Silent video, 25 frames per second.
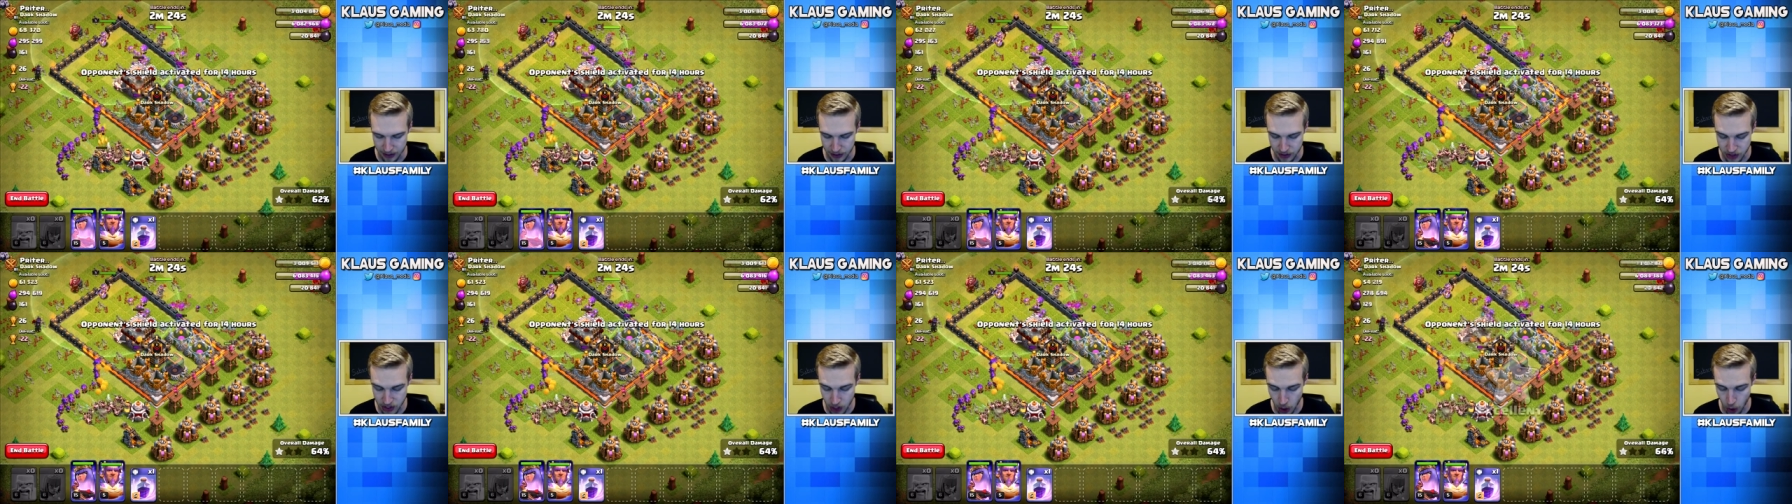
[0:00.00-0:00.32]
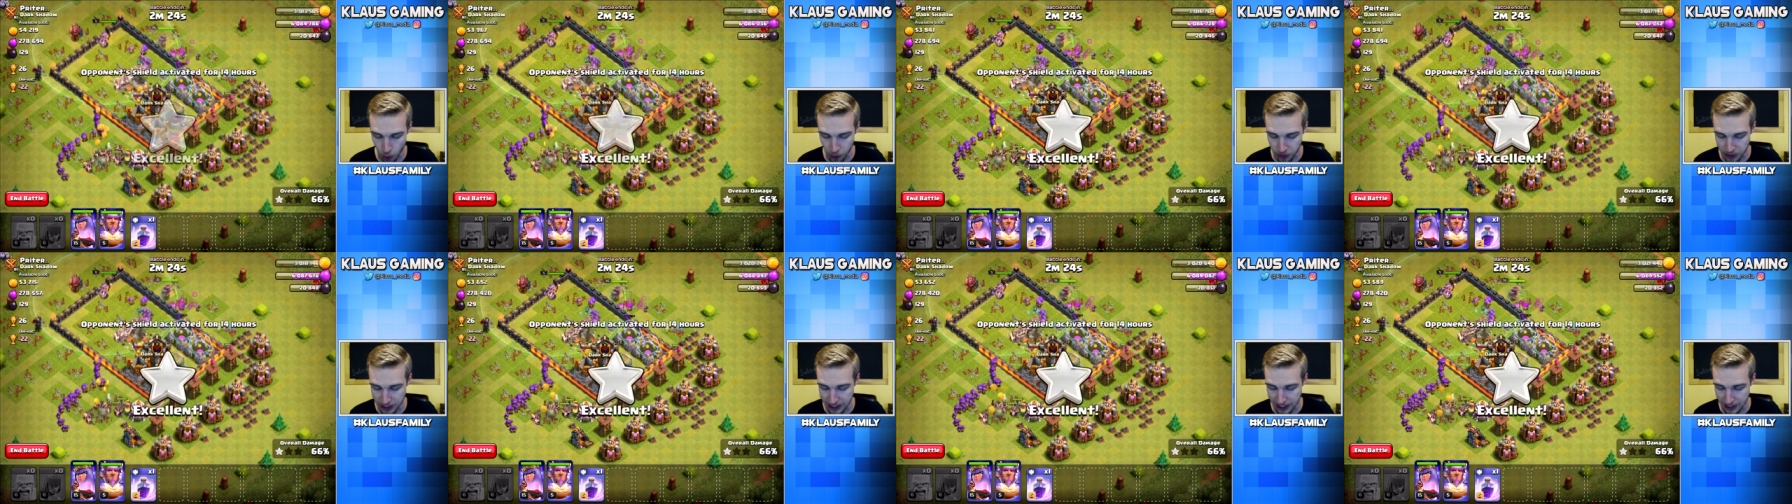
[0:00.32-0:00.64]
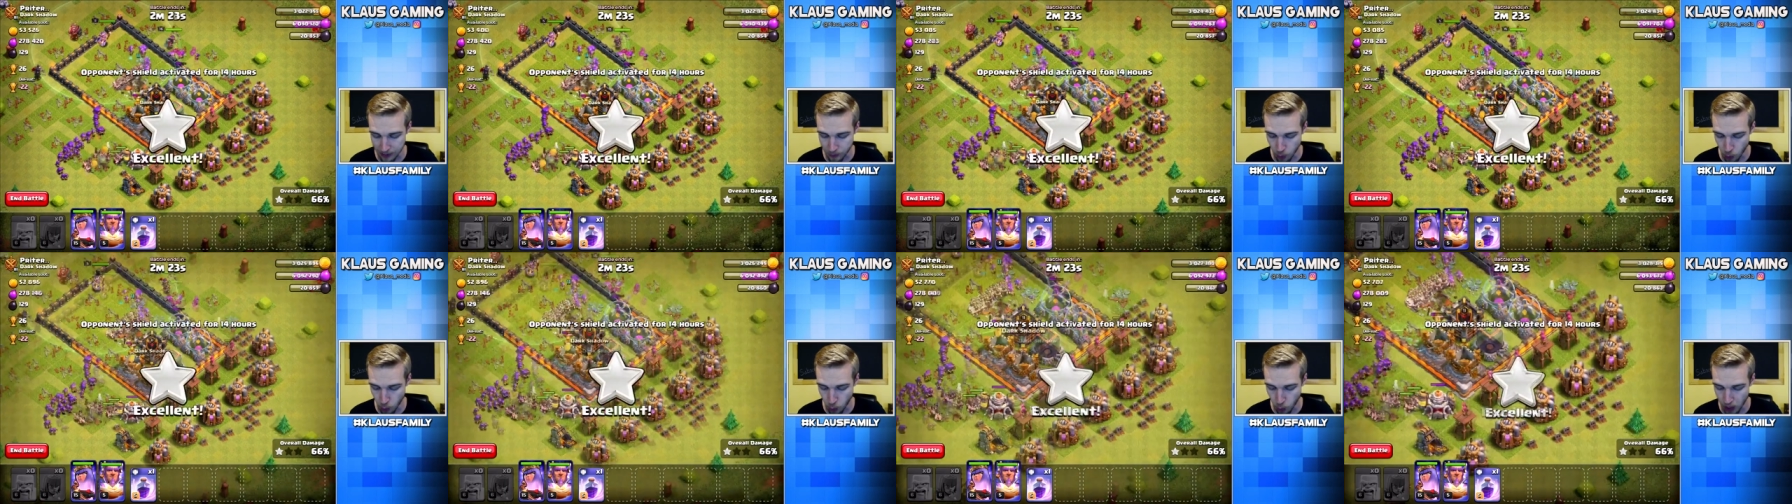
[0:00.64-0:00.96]
There's only
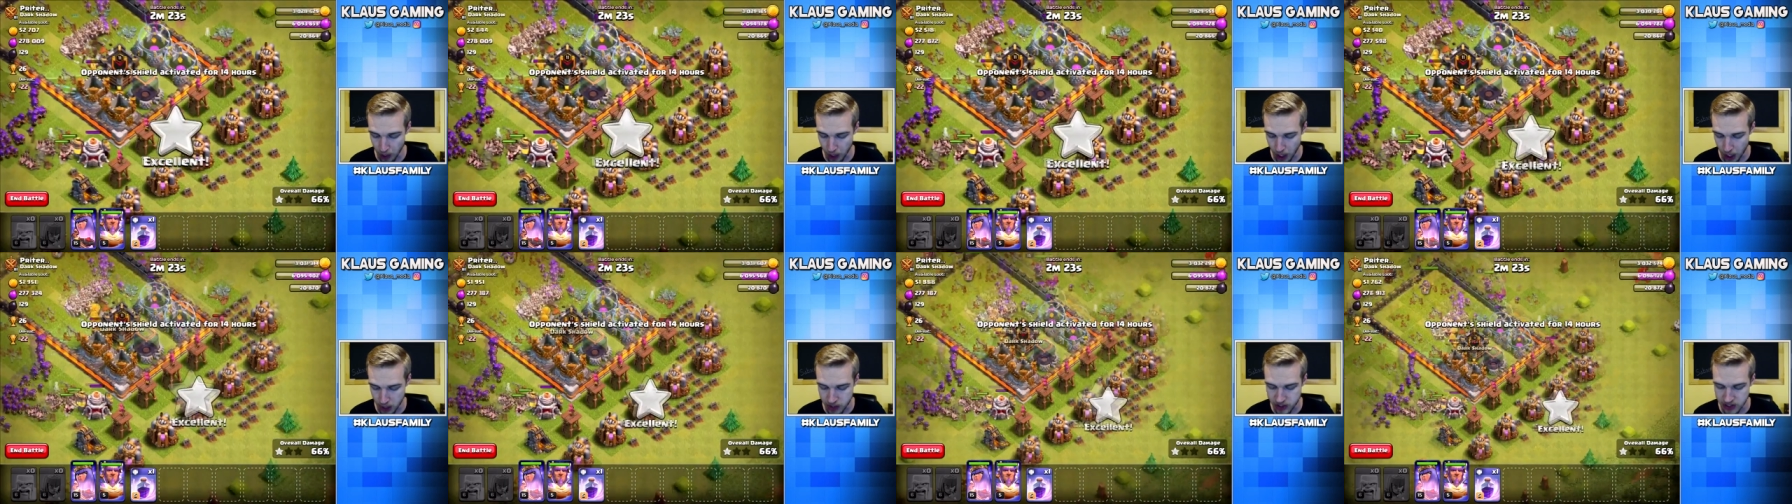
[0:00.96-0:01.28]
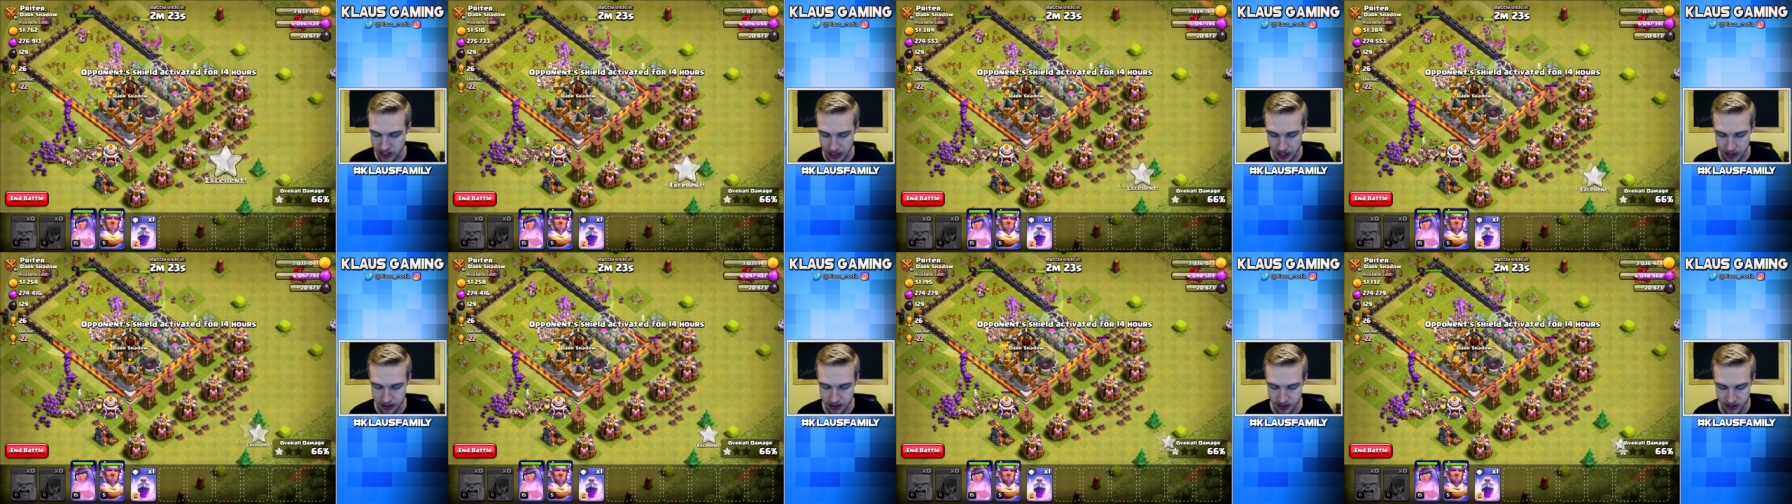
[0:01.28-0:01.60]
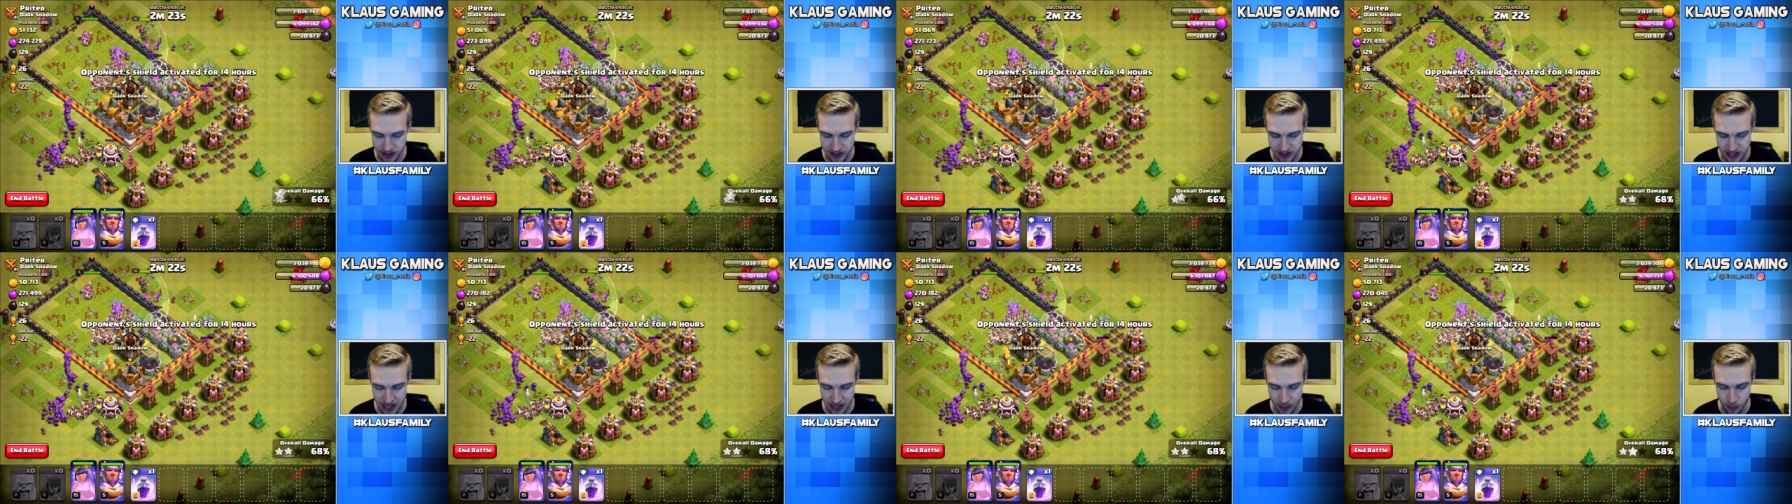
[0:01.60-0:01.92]
level one archer towers on
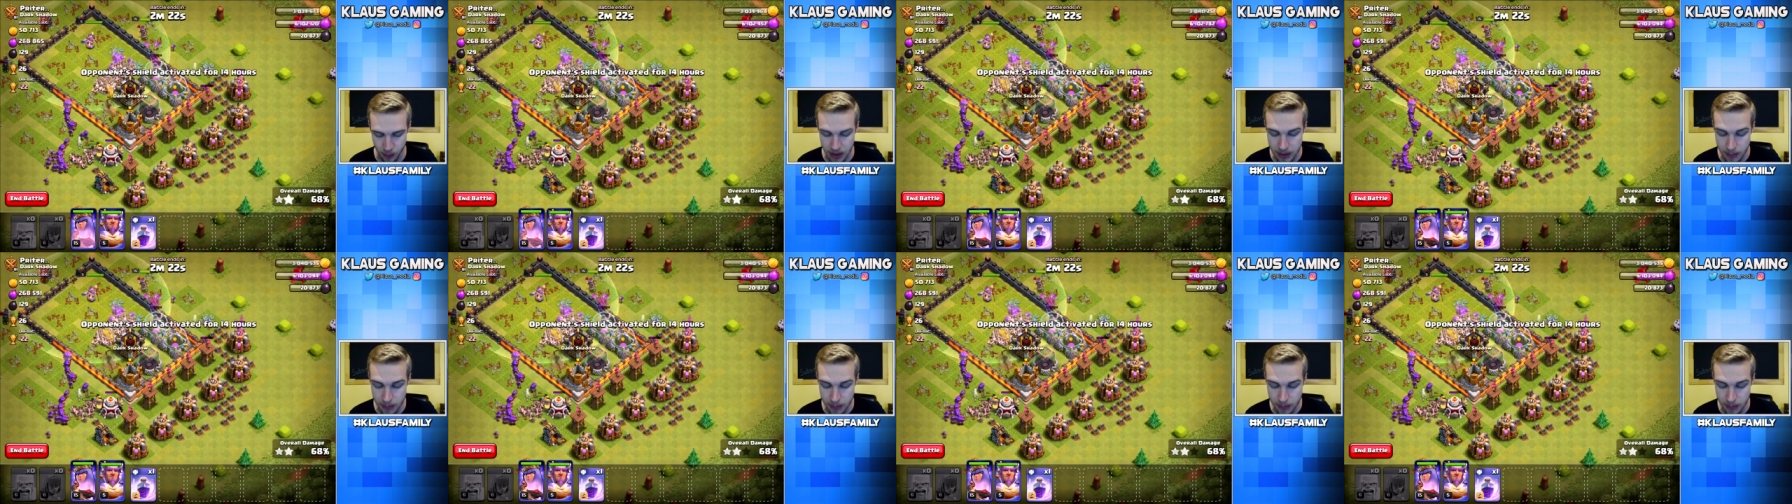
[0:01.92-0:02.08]
the side.